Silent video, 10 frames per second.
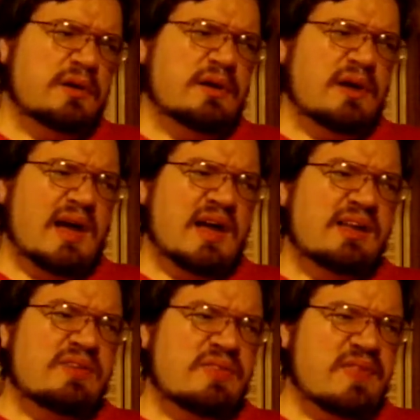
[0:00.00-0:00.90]

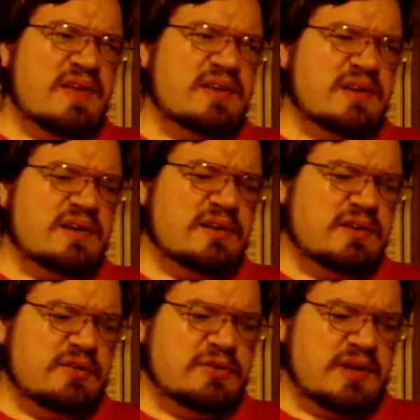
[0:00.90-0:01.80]
And then
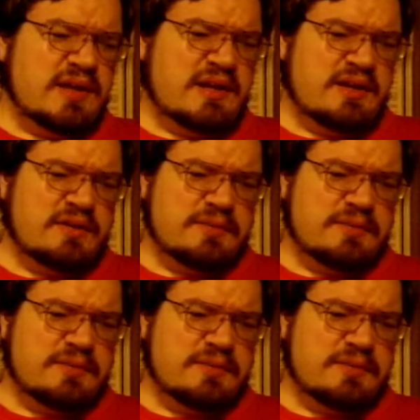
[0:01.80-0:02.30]
you'd need